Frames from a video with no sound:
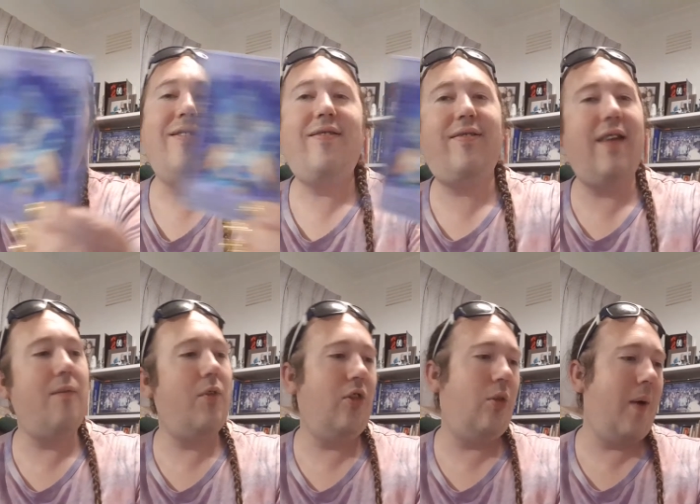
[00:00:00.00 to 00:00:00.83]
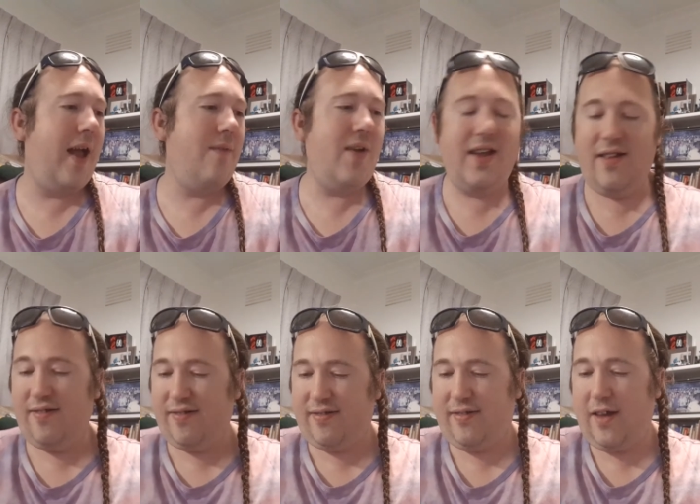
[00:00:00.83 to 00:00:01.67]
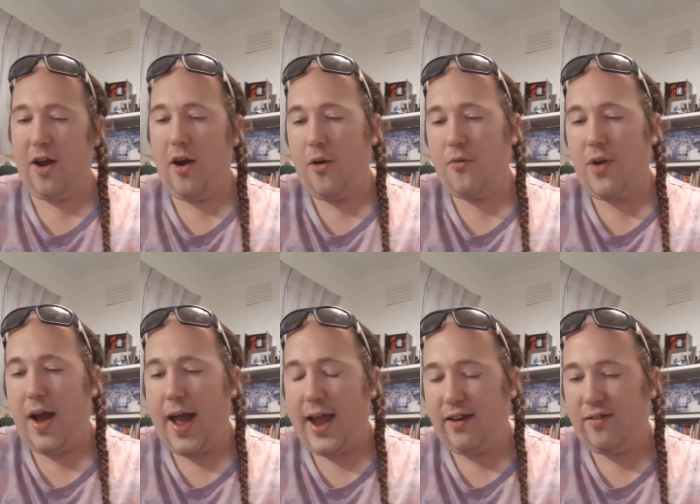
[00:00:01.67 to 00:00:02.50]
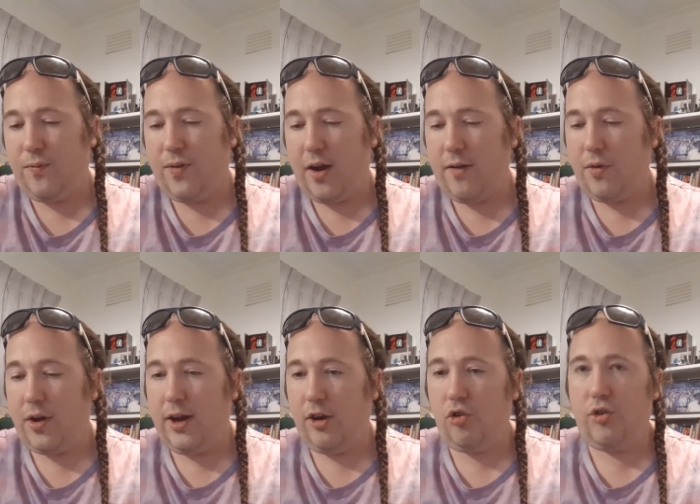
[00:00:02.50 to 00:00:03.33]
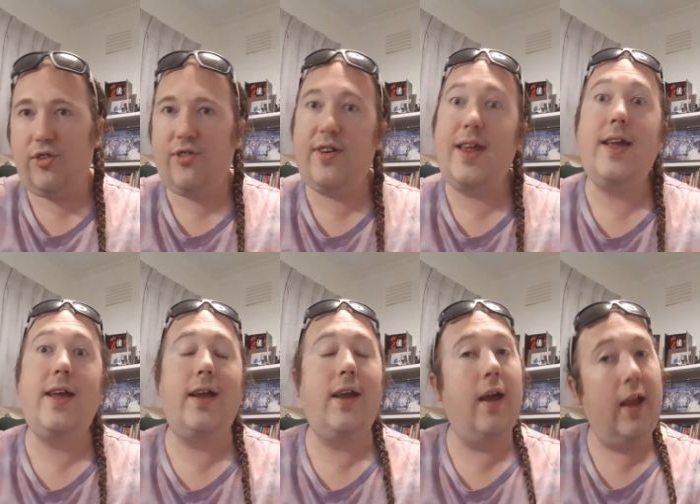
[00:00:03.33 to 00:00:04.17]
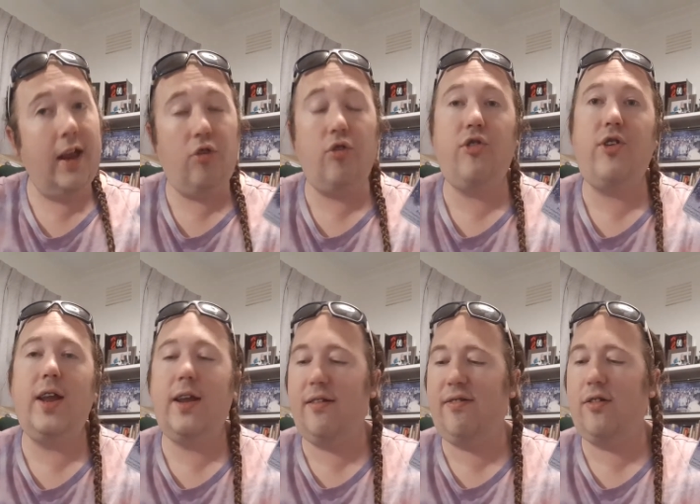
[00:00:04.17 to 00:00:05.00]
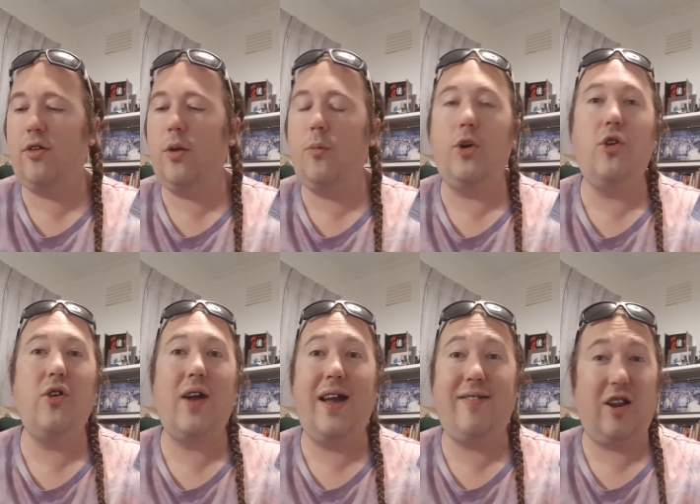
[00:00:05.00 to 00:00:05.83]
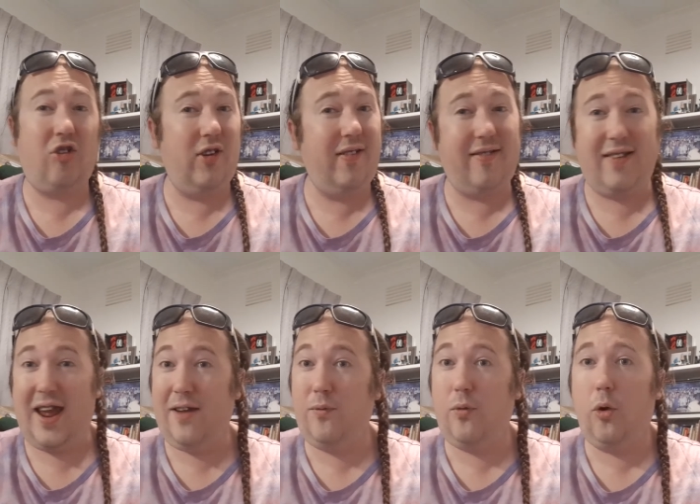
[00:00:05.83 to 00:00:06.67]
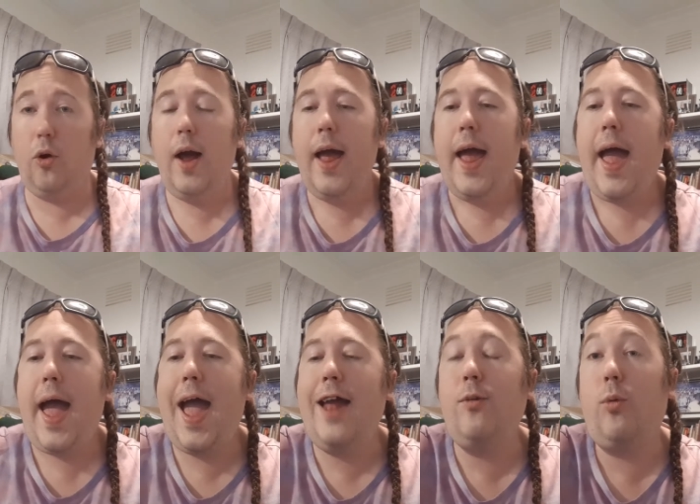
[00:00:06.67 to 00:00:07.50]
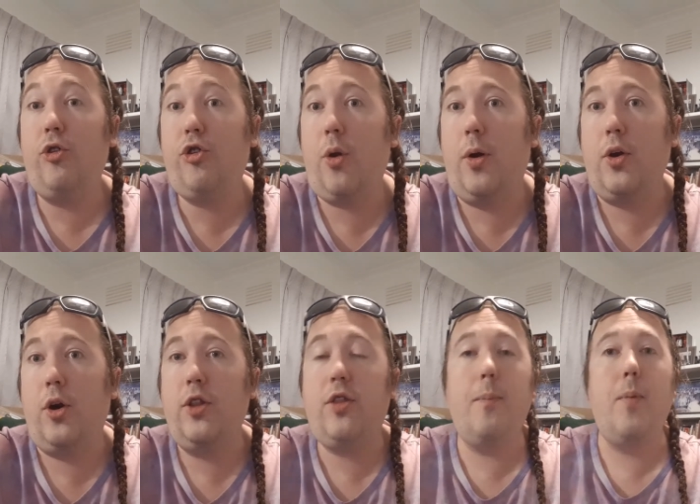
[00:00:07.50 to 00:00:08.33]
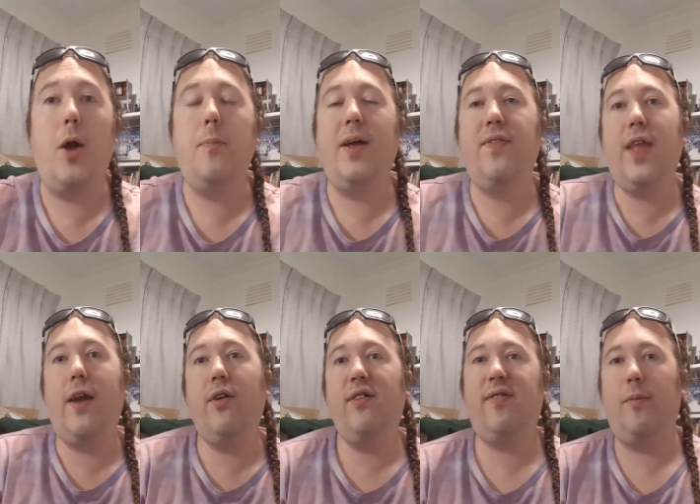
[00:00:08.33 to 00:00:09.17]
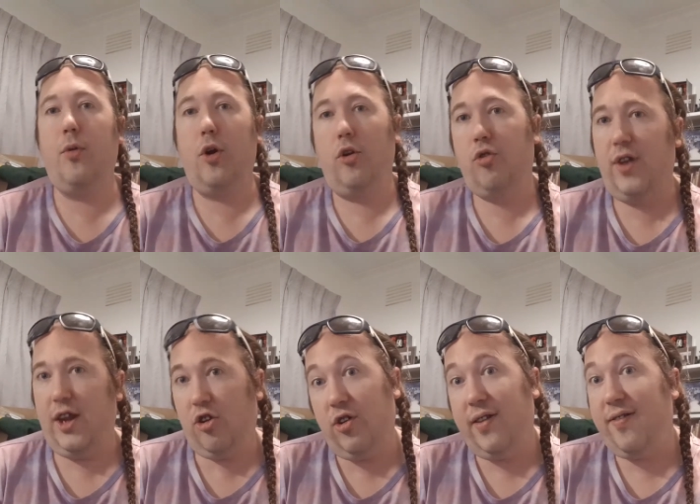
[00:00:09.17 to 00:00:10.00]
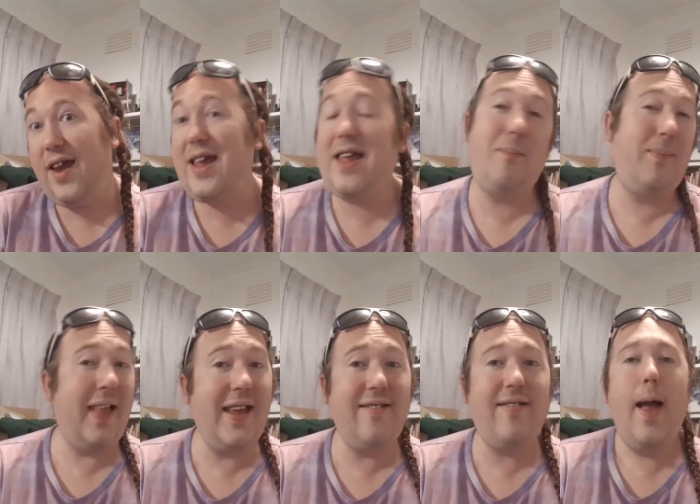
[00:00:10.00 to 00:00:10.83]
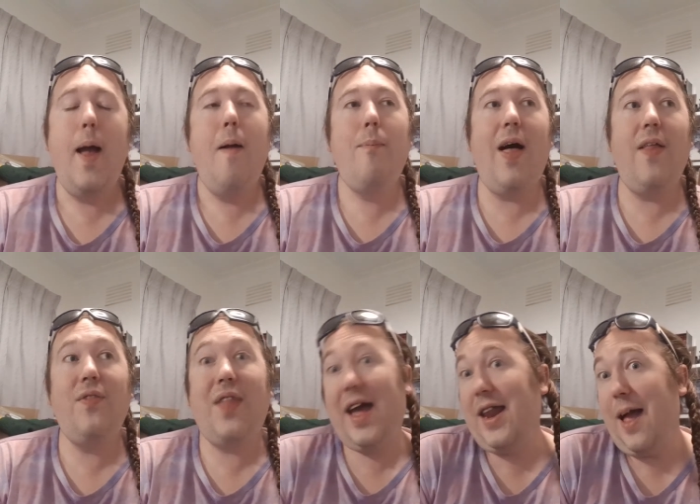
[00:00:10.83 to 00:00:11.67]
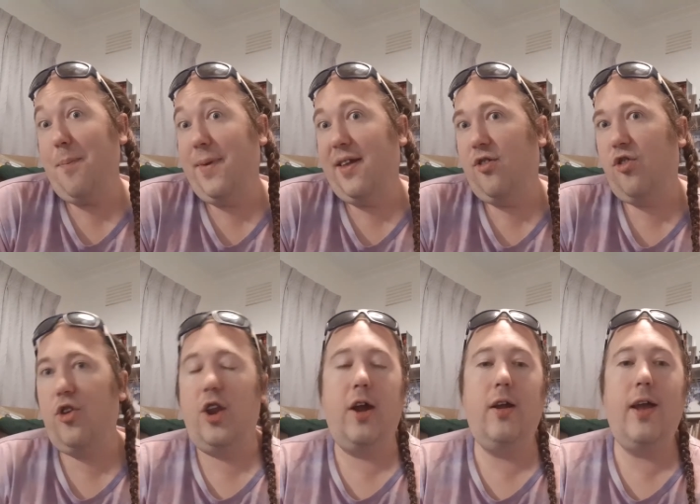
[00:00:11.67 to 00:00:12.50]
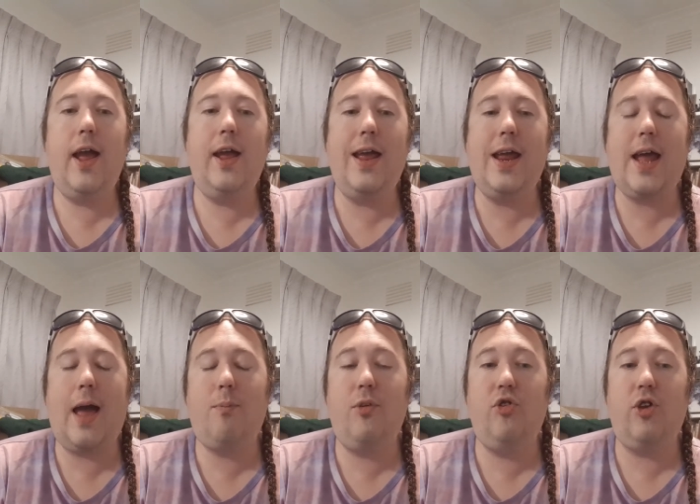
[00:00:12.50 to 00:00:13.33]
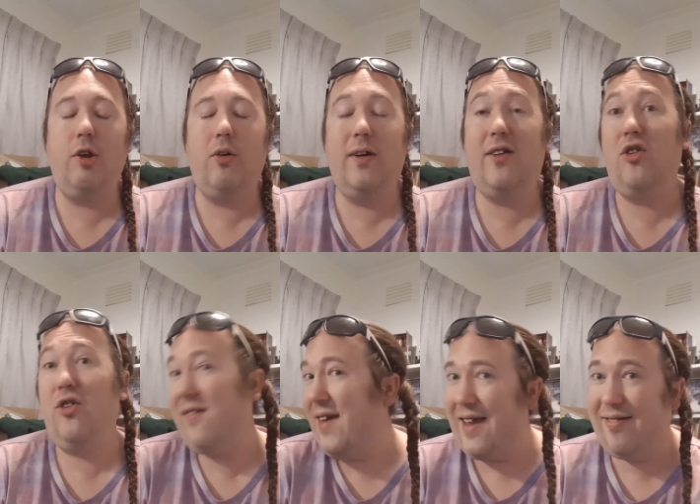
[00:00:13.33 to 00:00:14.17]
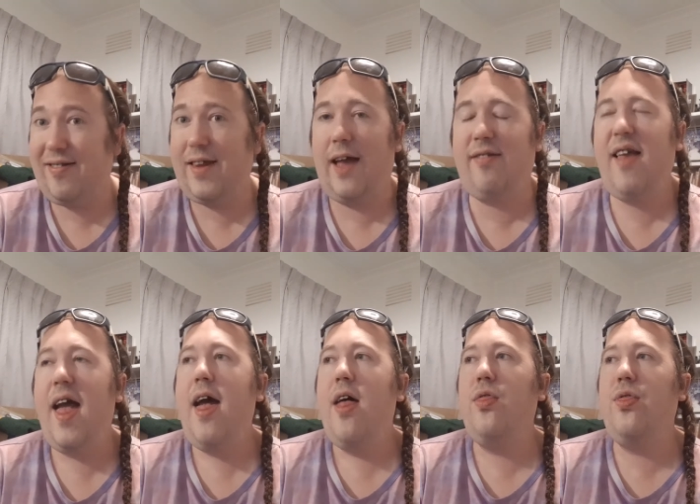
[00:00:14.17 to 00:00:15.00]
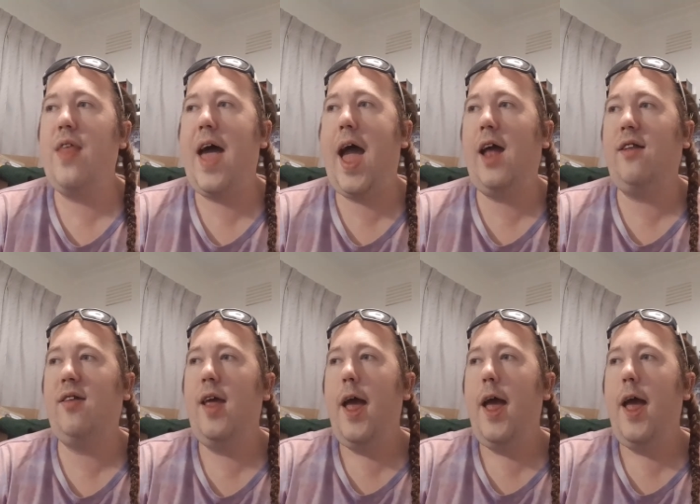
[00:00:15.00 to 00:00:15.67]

seventh wavers. All right, very, very interesting. Interesting considering what you guys actually stand for and what's going on at the moment. There is some contradictions taking place, but that happens. You know, it happens in order to test us that